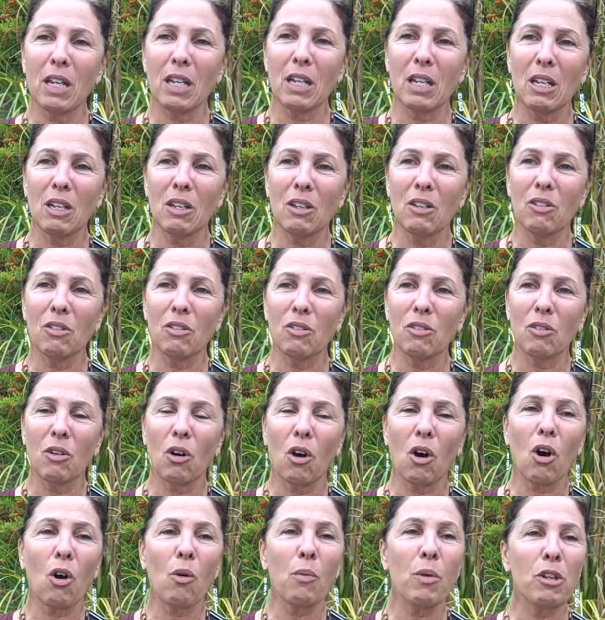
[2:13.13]
He's
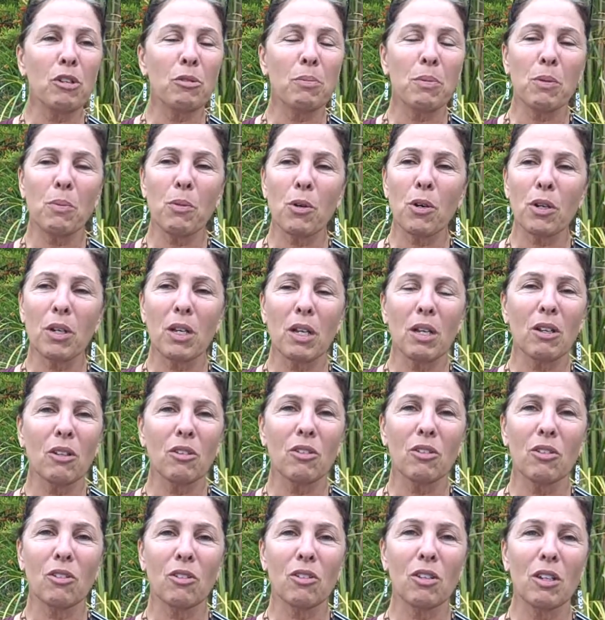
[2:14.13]
always been working
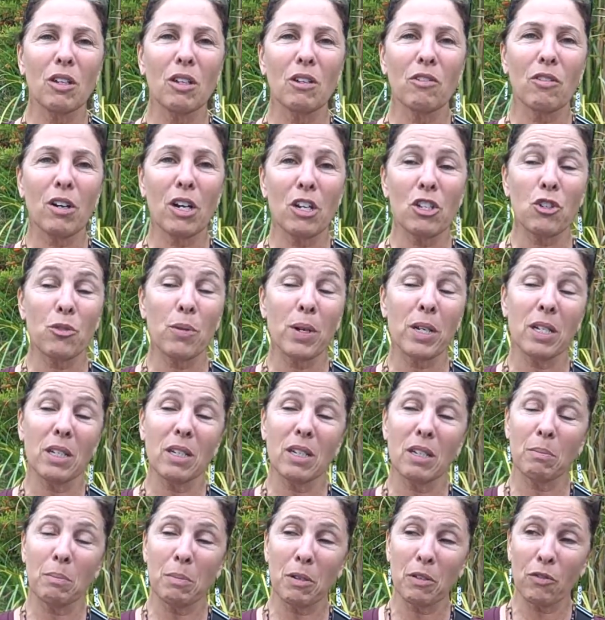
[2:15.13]
since he graduated
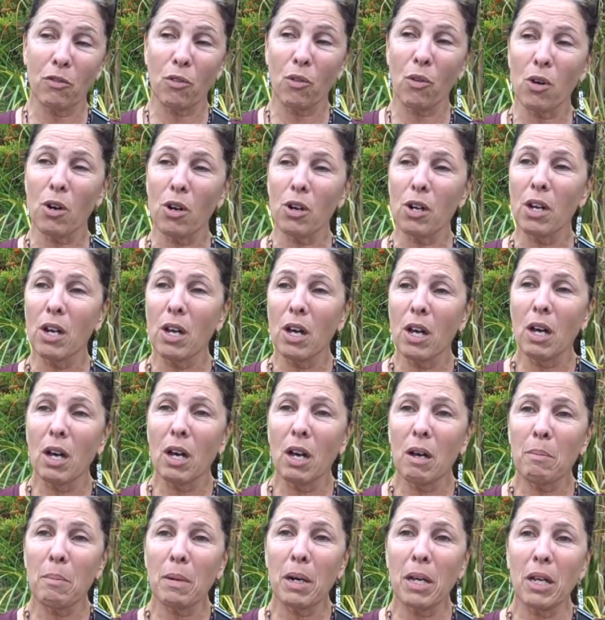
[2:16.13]
and before. Mm
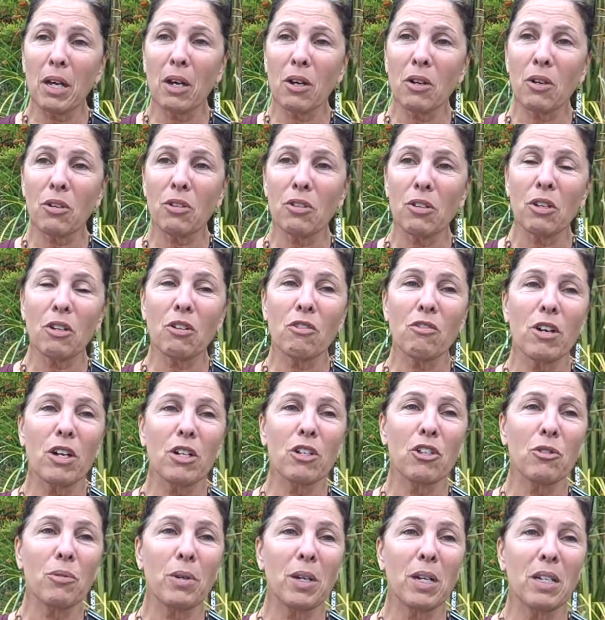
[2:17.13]
-hmm. My younger son
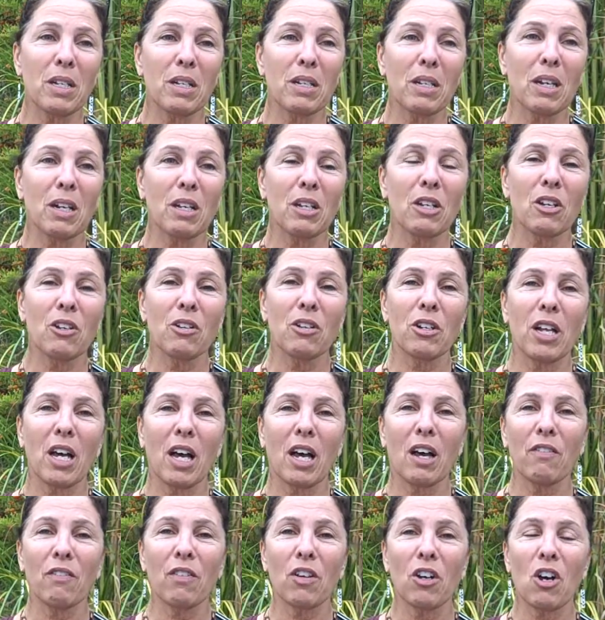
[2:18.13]
graduated a year and a
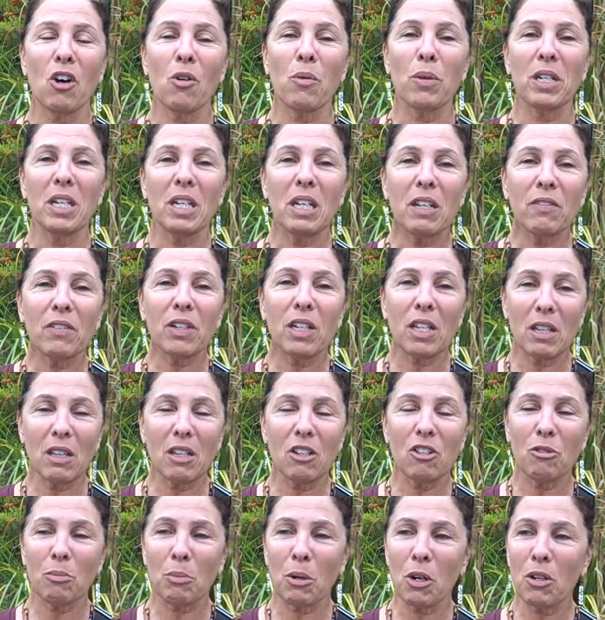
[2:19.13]
half ago and even in
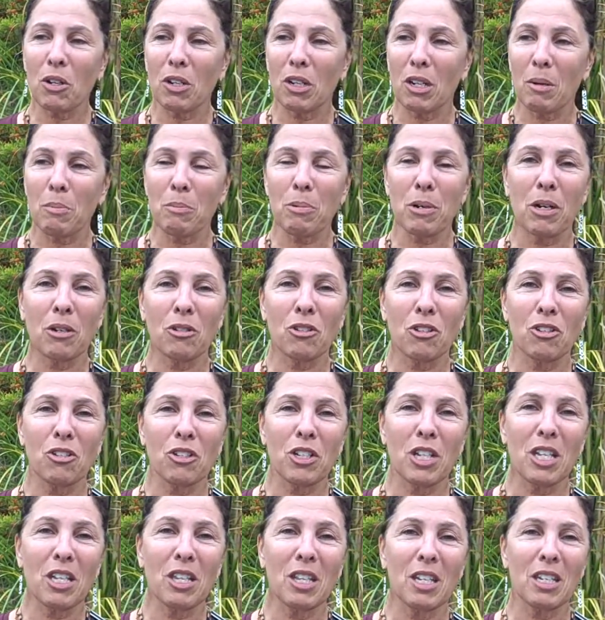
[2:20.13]
this market I'm proud to
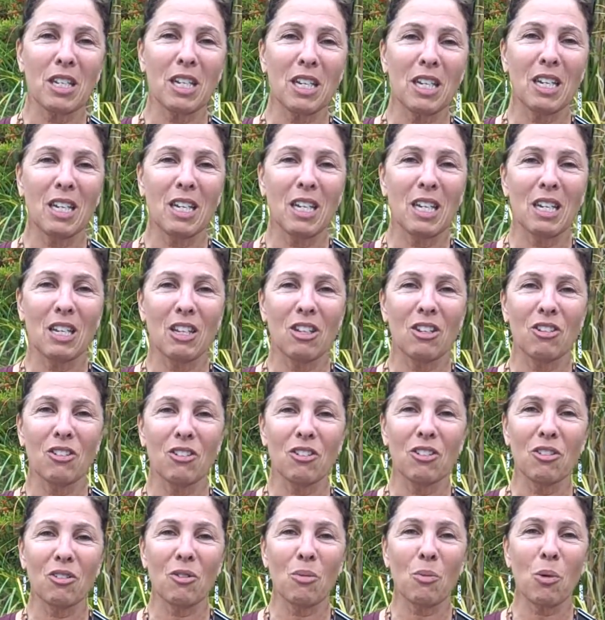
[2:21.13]
say that he is
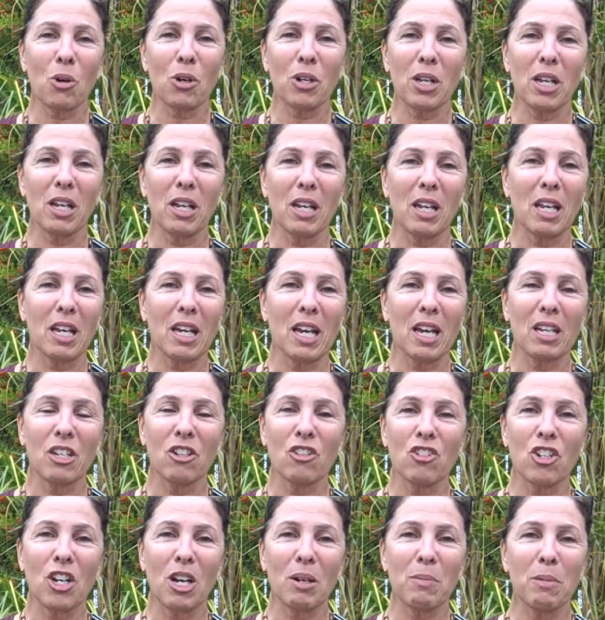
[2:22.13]
working. He had
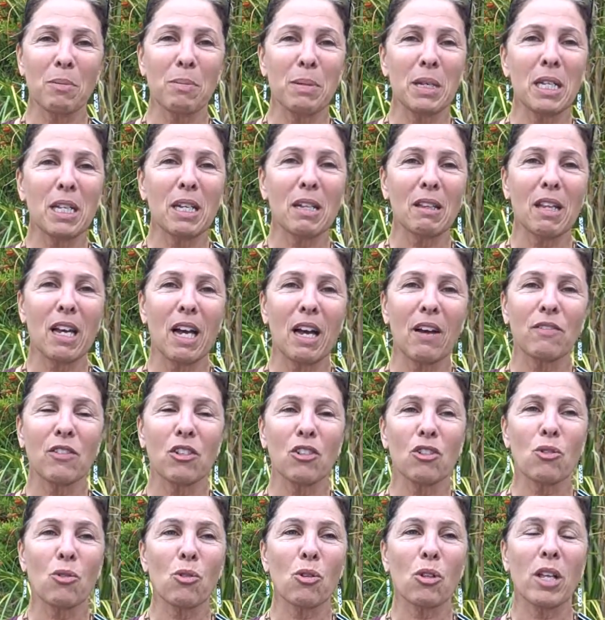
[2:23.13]
a job immediately after
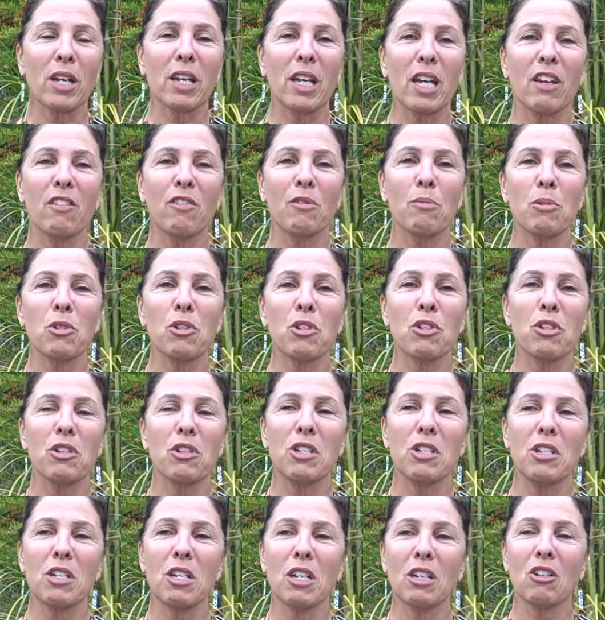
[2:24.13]
school. I gave him
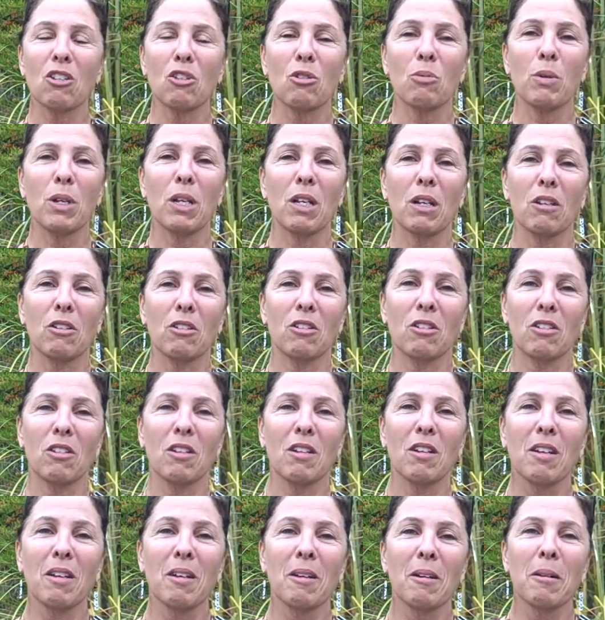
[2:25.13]
six weeks
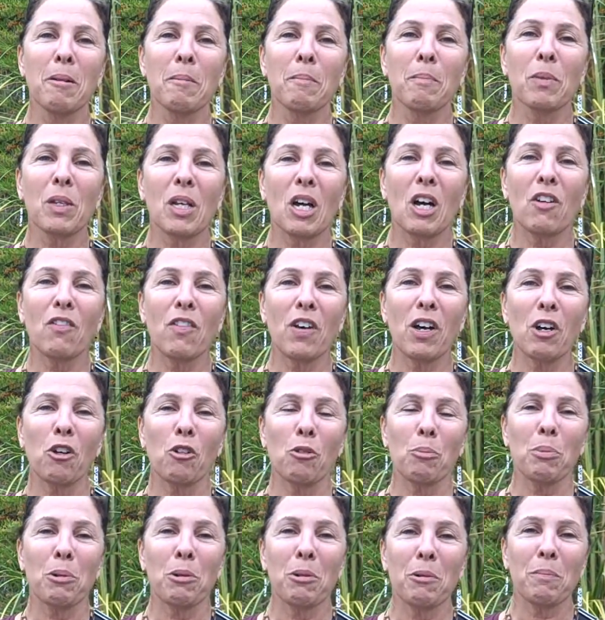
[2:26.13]
of
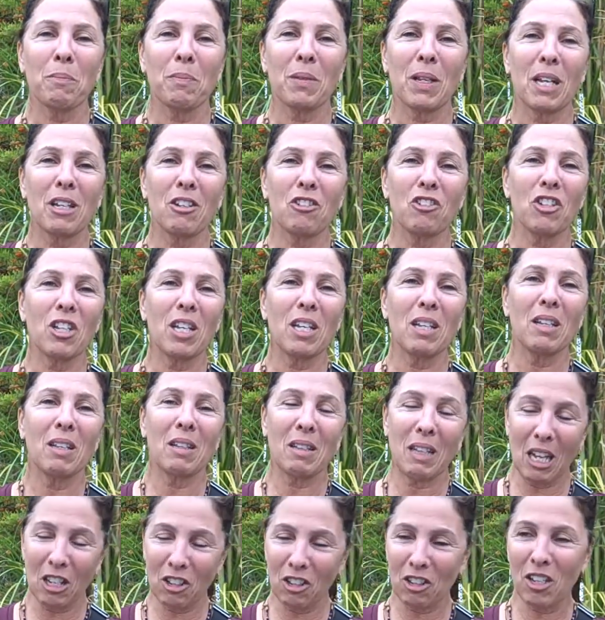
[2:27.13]
help and said,
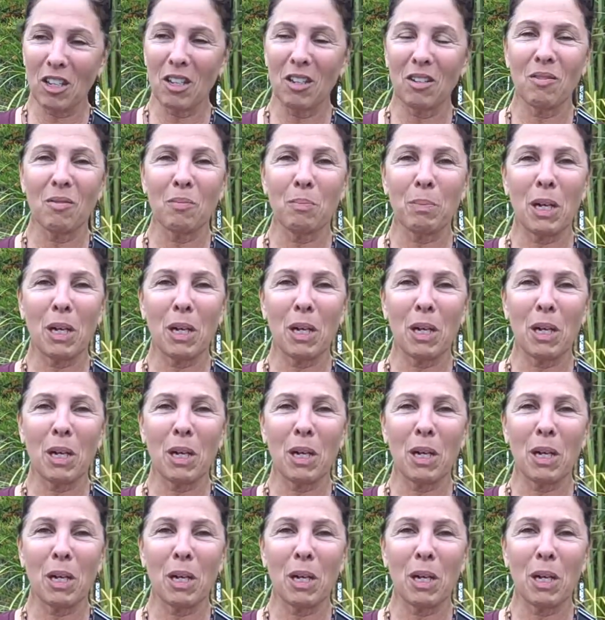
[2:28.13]
that's it.